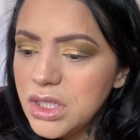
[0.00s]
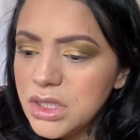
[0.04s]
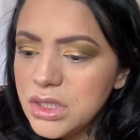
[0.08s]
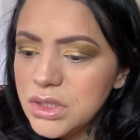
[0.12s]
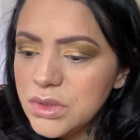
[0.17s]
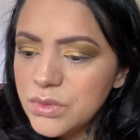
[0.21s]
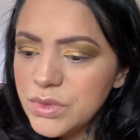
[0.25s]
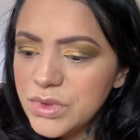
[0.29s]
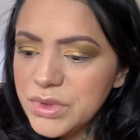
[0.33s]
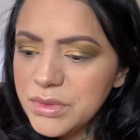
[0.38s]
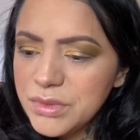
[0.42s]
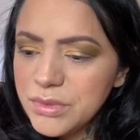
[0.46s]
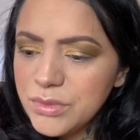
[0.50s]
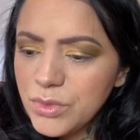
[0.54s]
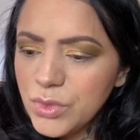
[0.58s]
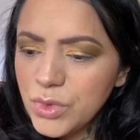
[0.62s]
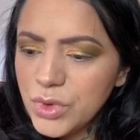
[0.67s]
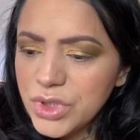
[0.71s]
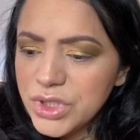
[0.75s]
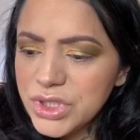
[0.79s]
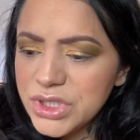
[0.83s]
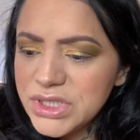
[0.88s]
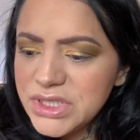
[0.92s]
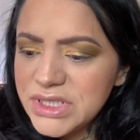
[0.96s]
with a
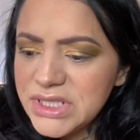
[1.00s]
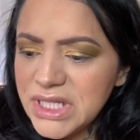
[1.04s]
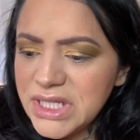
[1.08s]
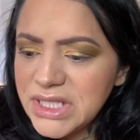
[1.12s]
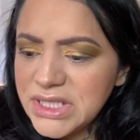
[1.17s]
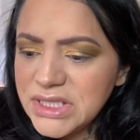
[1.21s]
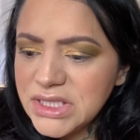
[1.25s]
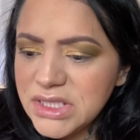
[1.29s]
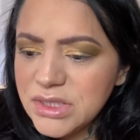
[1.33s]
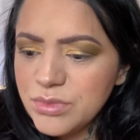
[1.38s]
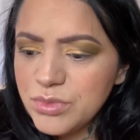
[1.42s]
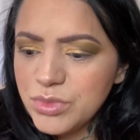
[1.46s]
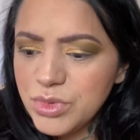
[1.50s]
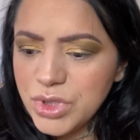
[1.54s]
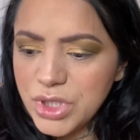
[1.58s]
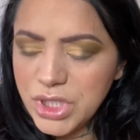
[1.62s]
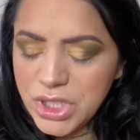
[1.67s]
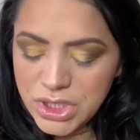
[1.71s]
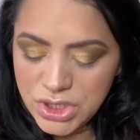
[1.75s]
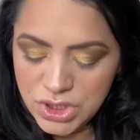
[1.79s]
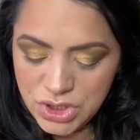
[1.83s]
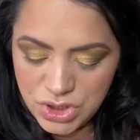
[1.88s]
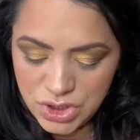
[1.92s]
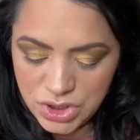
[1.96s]
more dense
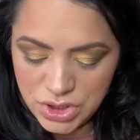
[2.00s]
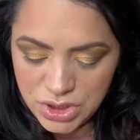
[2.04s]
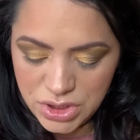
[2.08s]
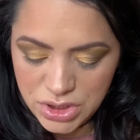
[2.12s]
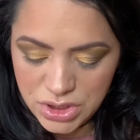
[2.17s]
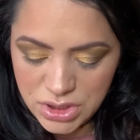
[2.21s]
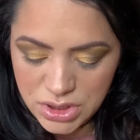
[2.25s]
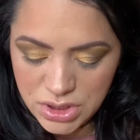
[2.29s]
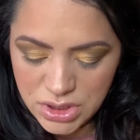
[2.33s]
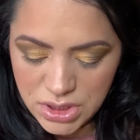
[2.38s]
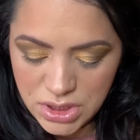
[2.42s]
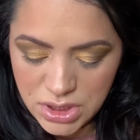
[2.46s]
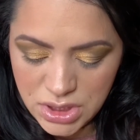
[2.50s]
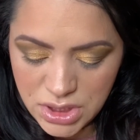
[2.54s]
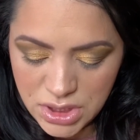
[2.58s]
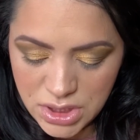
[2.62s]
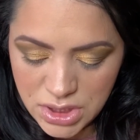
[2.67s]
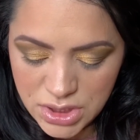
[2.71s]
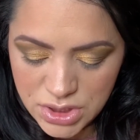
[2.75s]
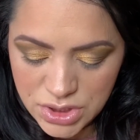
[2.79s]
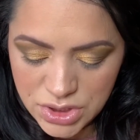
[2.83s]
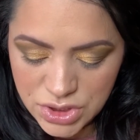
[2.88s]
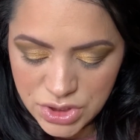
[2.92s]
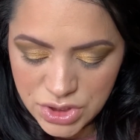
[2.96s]
brush,
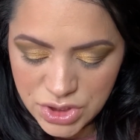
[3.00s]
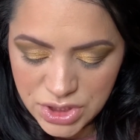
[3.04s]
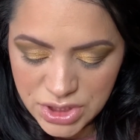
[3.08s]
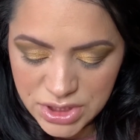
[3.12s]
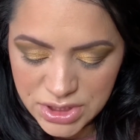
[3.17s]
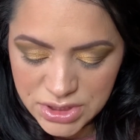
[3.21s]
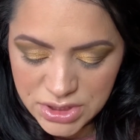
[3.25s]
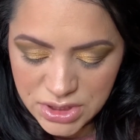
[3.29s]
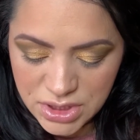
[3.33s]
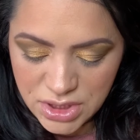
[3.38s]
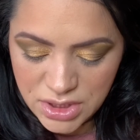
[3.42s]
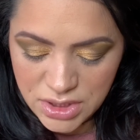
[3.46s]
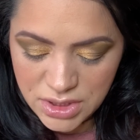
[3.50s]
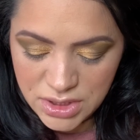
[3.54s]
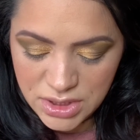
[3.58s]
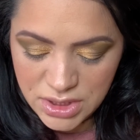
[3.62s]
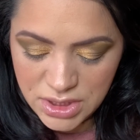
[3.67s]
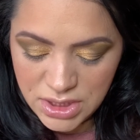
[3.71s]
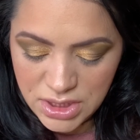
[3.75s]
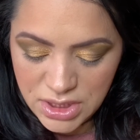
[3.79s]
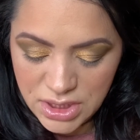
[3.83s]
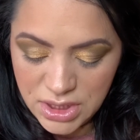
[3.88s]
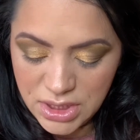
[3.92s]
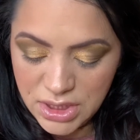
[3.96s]
just on
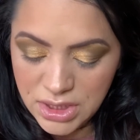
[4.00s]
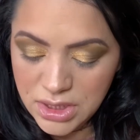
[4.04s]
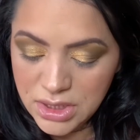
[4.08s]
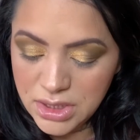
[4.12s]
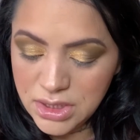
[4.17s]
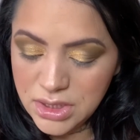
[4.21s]
the,